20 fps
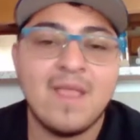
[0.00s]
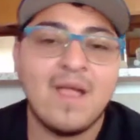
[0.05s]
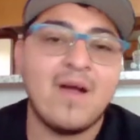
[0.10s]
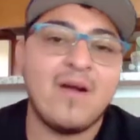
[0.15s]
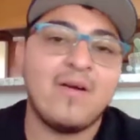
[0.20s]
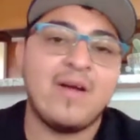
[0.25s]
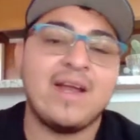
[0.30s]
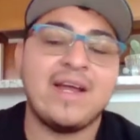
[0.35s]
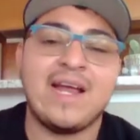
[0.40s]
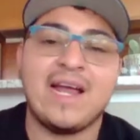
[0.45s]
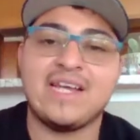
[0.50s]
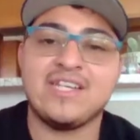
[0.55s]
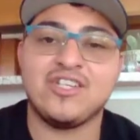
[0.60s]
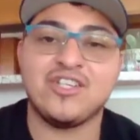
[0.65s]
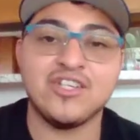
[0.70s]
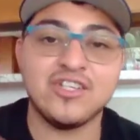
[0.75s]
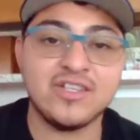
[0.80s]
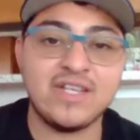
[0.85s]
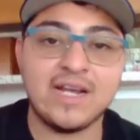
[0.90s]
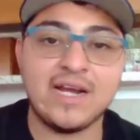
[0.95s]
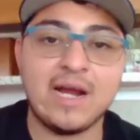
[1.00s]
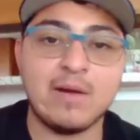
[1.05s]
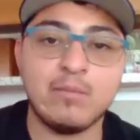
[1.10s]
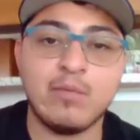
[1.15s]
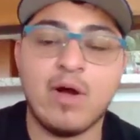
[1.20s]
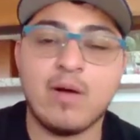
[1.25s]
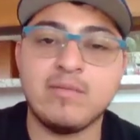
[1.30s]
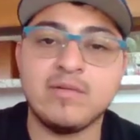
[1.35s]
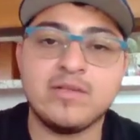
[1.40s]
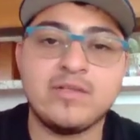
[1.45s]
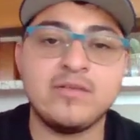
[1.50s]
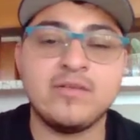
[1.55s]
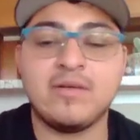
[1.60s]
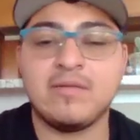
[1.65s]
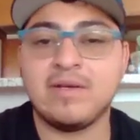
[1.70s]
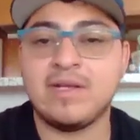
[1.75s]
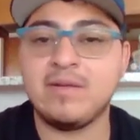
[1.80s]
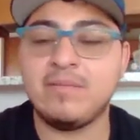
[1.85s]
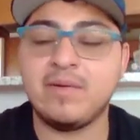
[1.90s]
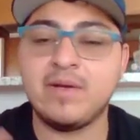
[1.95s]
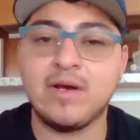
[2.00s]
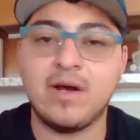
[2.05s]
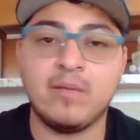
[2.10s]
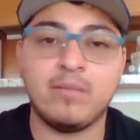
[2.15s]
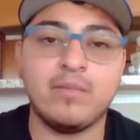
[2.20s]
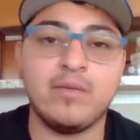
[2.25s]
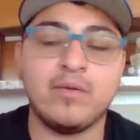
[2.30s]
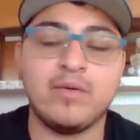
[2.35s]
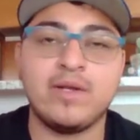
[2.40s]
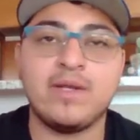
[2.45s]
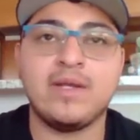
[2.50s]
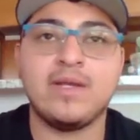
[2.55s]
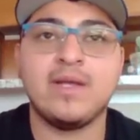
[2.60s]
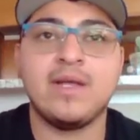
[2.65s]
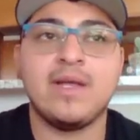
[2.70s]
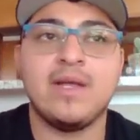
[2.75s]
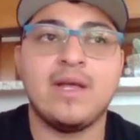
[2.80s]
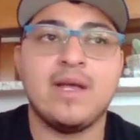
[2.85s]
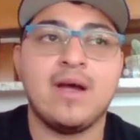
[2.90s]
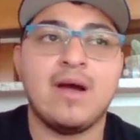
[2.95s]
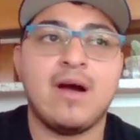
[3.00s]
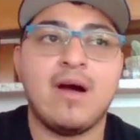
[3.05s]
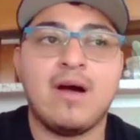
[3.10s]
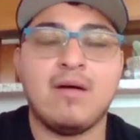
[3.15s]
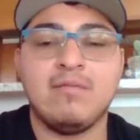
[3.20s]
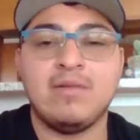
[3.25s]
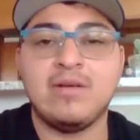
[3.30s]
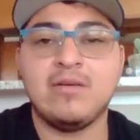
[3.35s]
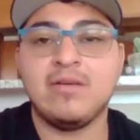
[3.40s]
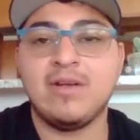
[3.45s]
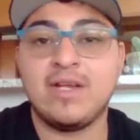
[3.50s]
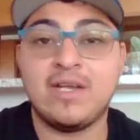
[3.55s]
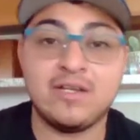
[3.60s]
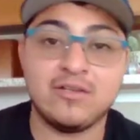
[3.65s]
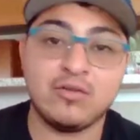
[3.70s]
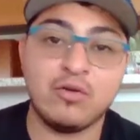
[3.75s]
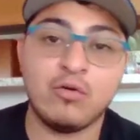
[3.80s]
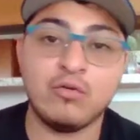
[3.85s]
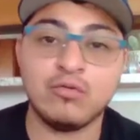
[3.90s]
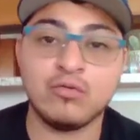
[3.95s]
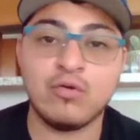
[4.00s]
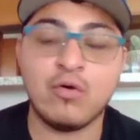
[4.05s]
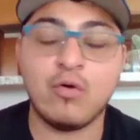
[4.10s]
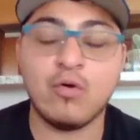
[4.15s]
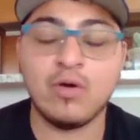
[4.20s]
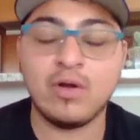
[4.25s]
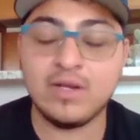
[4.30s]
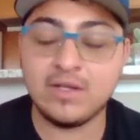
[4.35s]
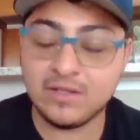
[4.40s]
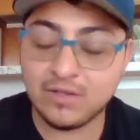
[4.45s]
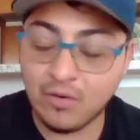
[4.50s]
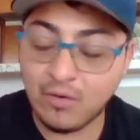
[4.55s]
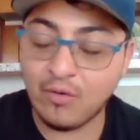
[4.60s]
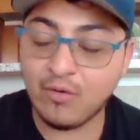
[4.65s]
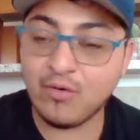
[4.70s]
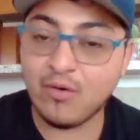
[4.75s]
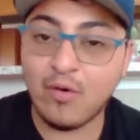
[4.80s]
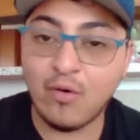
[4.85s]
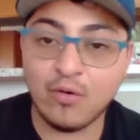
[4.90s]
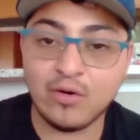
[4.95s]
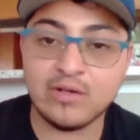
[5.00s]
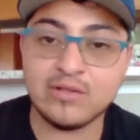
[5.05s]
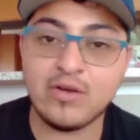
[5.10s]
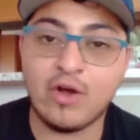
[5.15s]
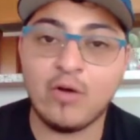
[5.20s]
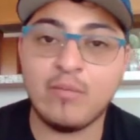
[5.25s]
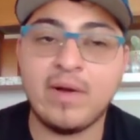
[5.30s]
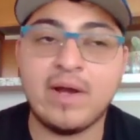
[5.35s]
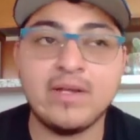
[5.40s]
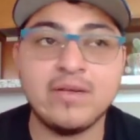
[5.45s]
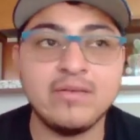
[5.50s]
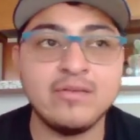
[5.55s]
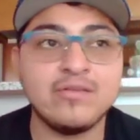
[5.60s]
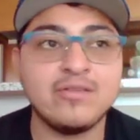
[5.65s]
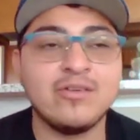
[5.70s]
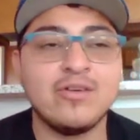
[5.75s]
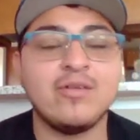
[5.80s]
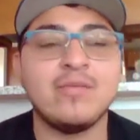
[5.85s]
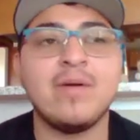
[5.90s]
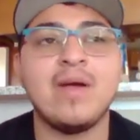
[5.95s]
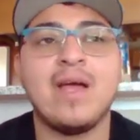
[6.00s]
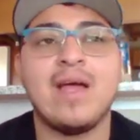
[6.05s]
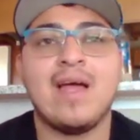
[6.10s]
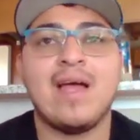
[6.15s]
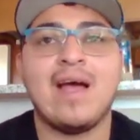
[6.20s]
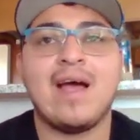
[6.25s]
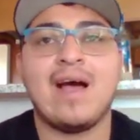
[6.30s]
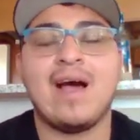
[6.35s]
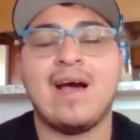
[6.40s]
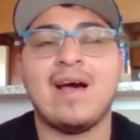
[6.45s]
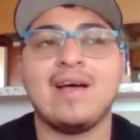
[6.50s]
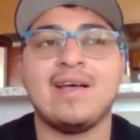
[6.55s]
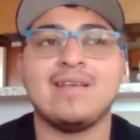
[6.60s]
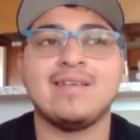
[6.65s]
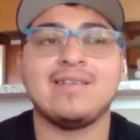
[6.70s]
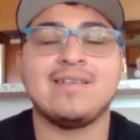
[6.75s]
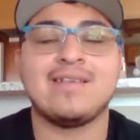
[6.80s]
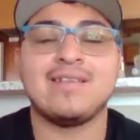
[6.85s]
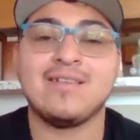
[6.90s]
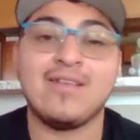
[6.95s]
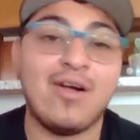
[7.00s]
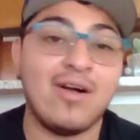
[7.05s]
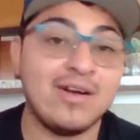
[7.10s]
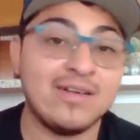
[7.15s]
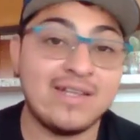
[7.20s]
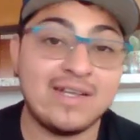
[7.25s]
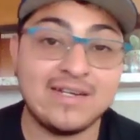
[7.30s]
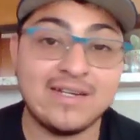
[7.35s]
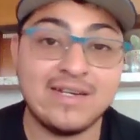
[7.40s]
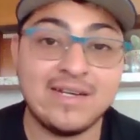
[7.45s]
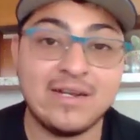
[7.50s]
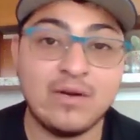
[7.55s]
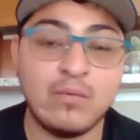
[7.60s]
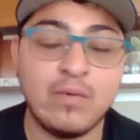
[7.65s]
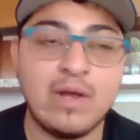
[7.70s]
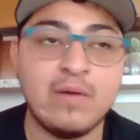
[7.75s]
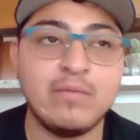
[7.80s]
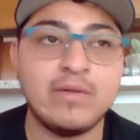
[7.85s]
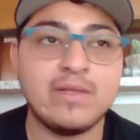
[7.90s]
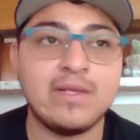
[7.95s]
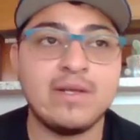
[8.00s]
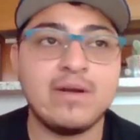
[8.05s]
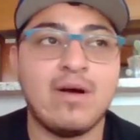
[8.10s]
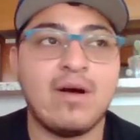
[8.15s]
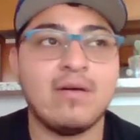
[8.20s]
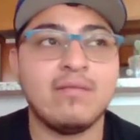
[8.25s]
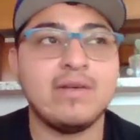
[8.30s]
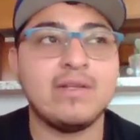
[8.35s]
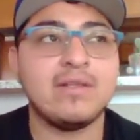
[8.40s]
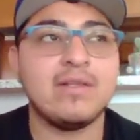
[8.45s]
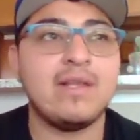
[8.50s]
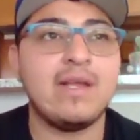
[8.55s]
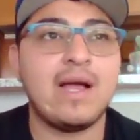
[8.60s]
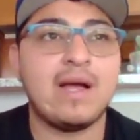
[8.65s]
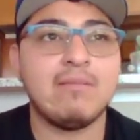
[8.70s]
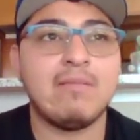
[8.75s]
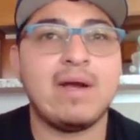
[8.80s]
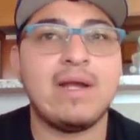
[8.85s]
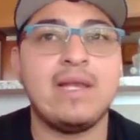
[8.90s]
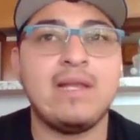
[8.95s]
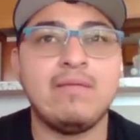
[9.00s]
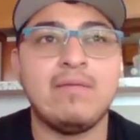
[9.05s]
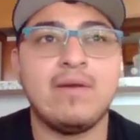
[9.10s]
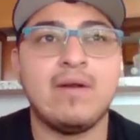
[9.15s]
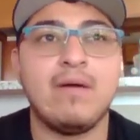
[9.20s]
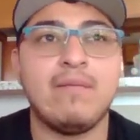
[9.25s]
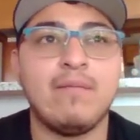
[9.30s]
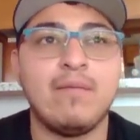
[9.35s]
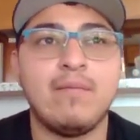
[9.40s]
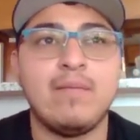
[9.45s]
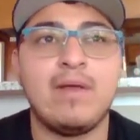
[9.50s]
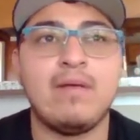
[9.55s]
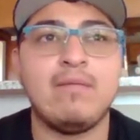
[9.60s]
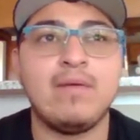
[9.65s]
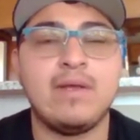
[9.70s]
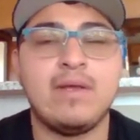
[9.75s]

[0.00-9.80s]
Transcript: Alright guys, just like I promised you, I'm going to be uploading literally his whole course on my YouTube as long as I can get away with it. Honestly, I might leave it up for maybe